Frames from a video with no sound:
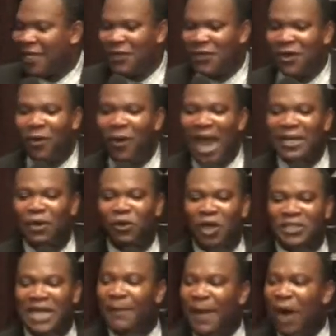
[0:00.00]
You know why they will
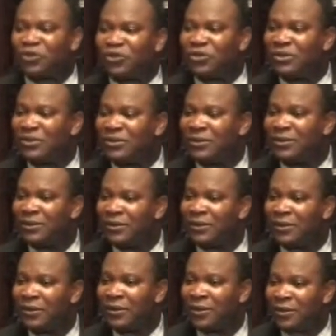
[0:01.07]
not come out?
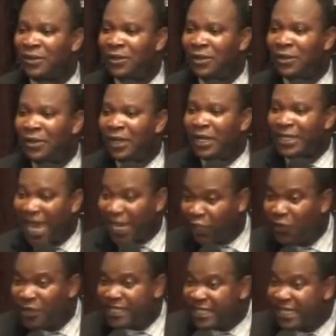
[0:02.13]
Can
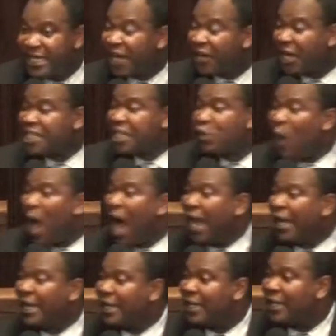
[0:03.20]
you see the reason
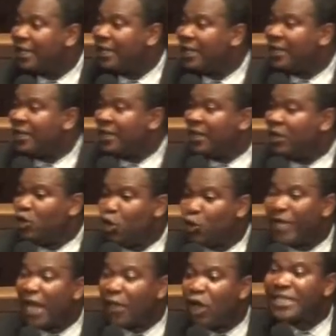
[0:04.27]
why you
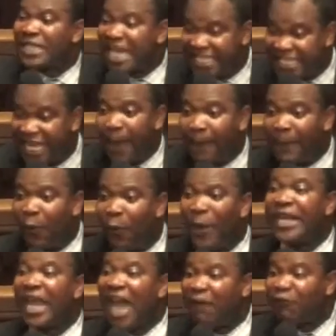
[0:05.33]
cannot escape
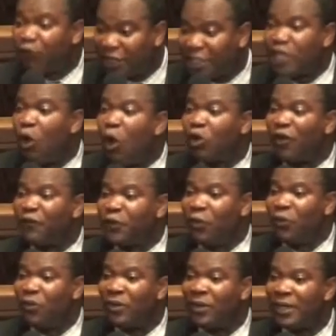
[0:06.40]
when they have gotten hold of
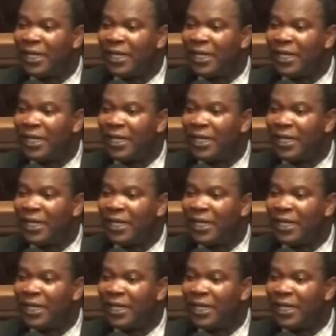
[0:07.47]
you?